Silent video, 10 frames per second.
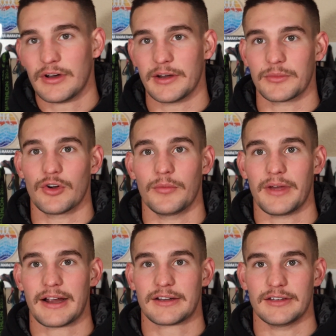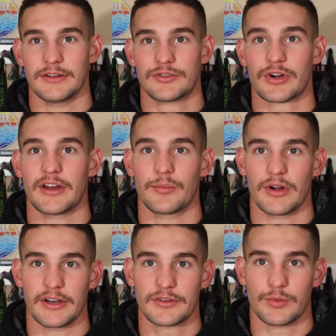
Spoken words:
and I'm going back to try and break